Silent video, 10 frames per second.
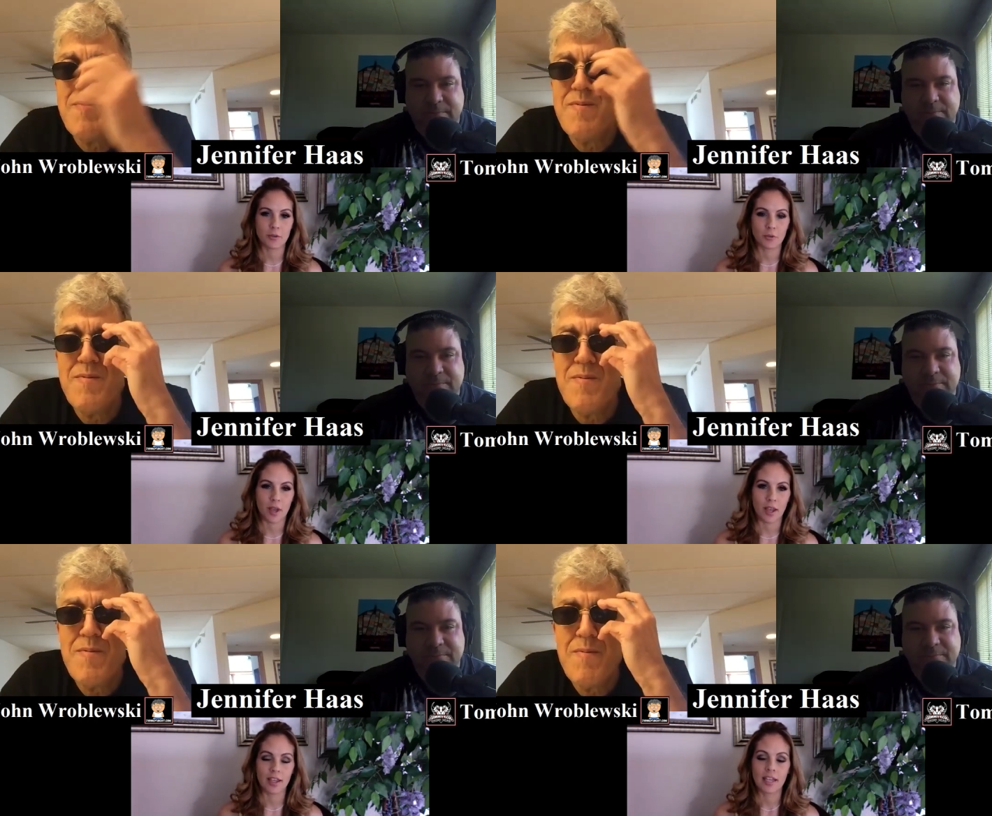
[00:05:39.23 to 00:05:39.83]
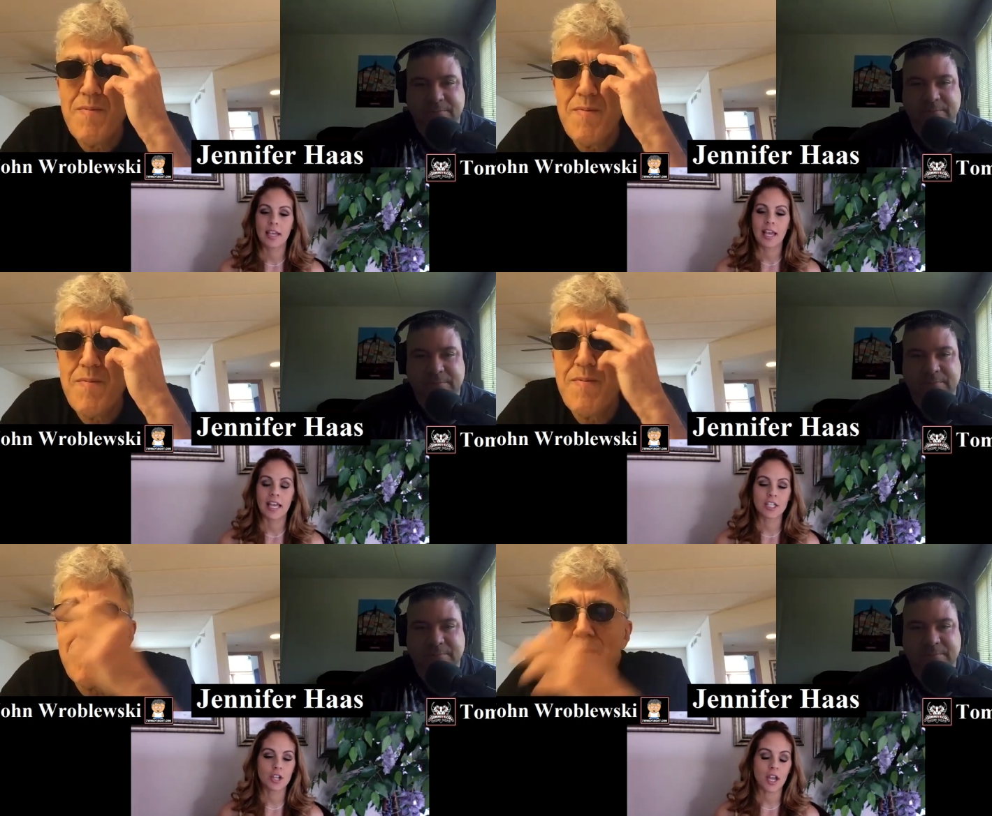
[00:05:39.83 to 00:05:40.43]
Speaker 1: way and
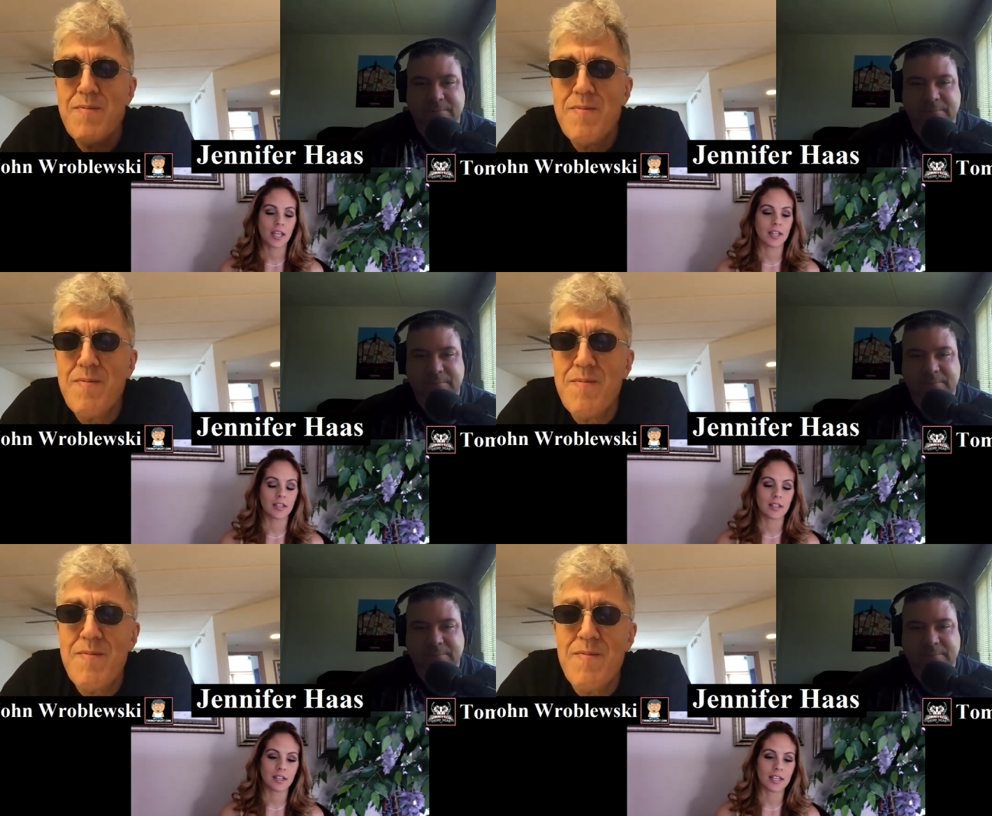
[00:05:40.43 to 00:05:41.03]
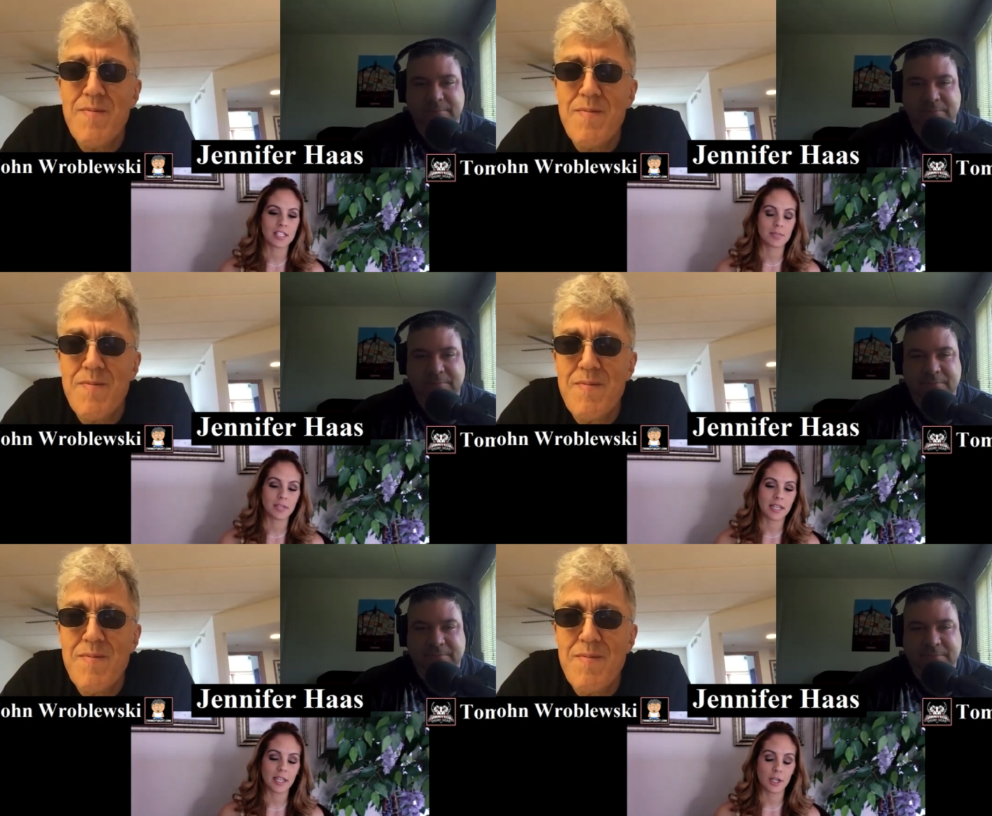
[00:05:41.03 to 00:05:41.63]
try and explain
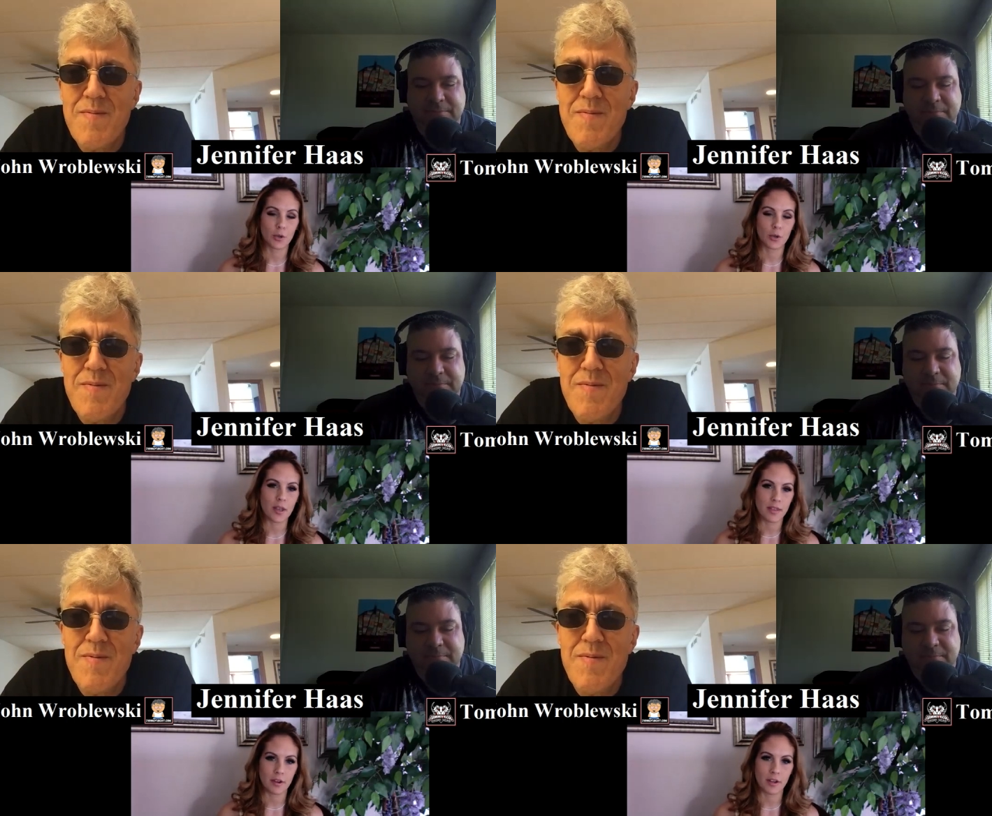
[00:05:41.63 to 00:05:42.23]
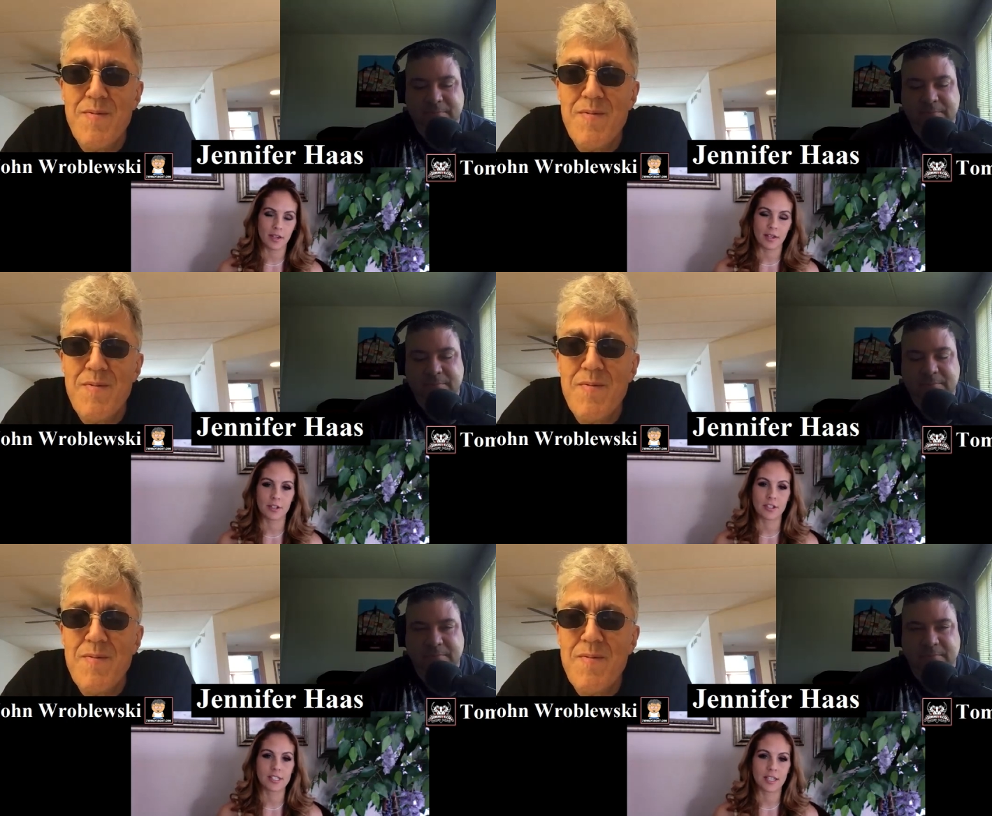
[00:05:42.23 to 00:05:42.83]
it in a way they're gonna
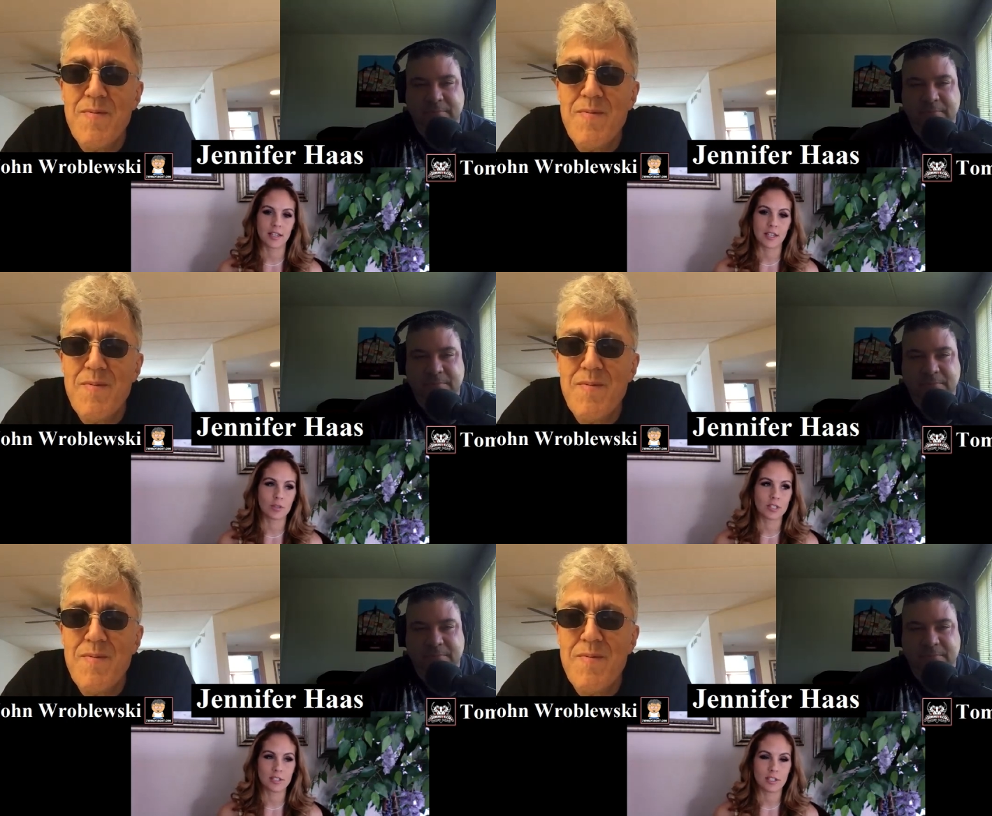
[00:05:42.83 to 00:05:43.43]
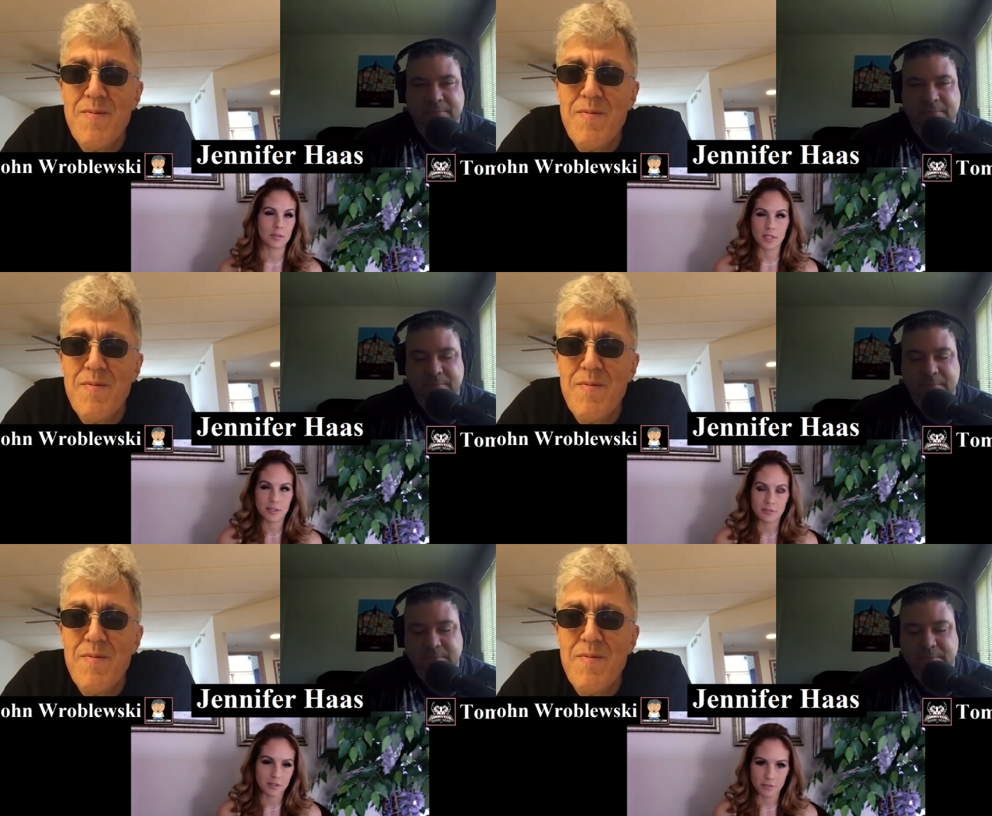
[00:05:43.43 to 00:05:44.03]
understand it which is gonna be
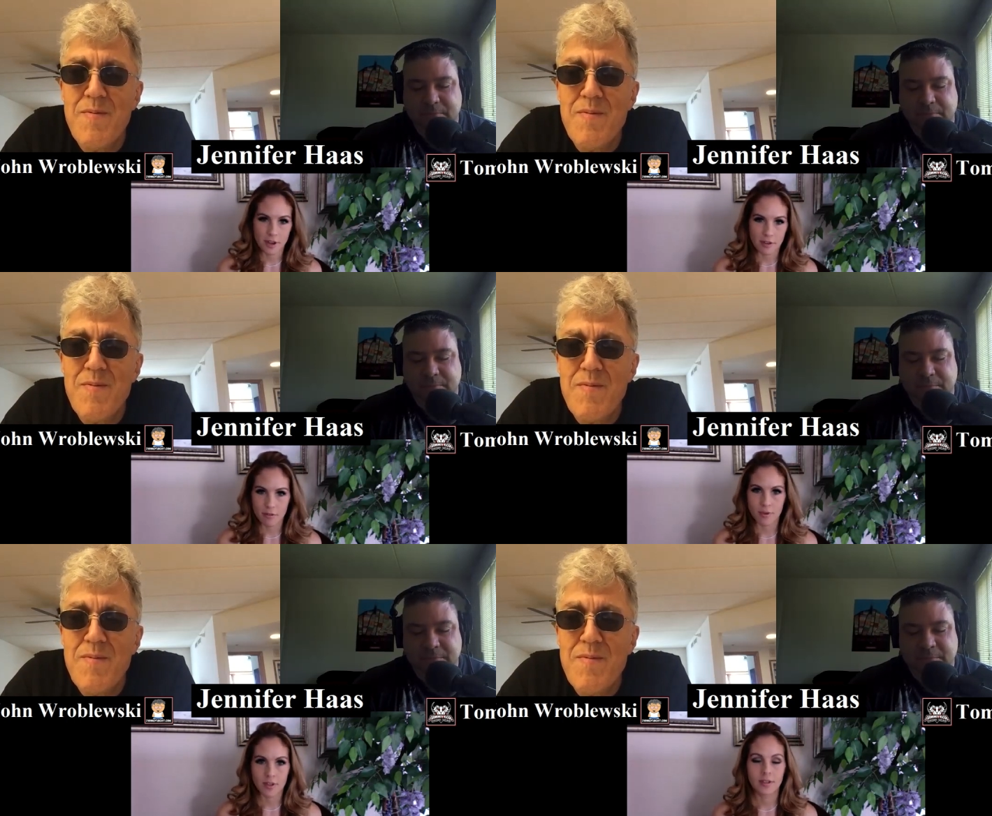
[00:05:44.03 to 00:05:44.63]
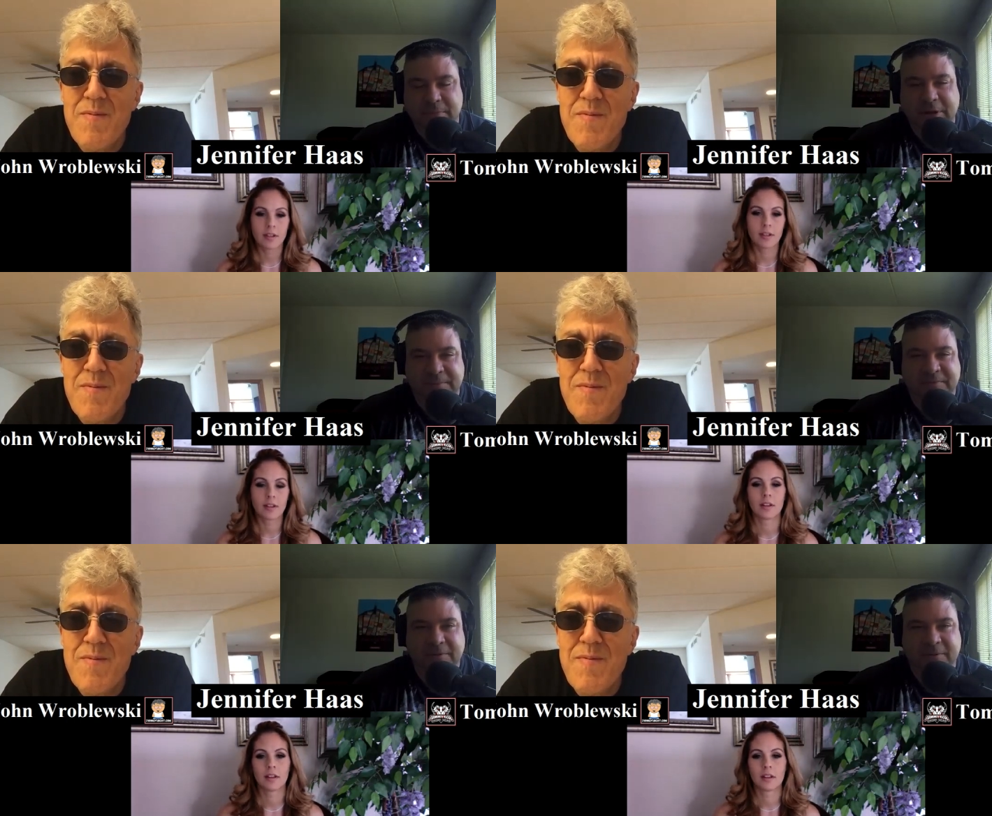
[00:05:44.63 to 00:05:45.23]
different for everyone
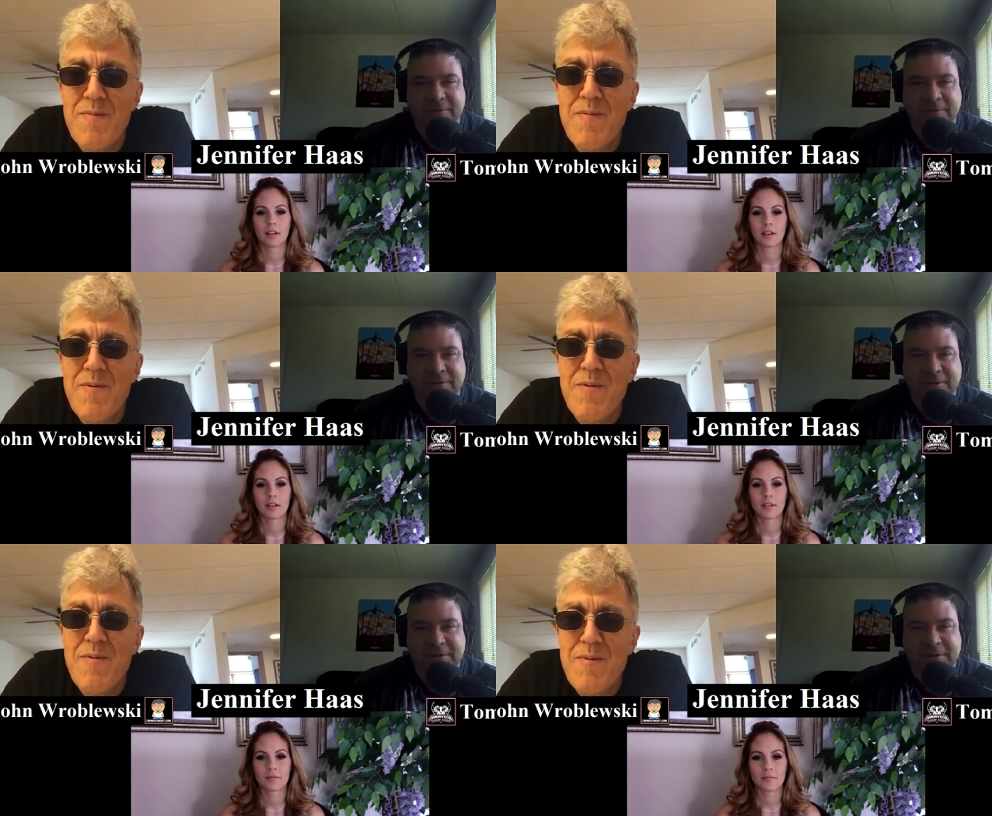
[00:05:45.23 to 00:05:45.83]
Speaker 2: absolutely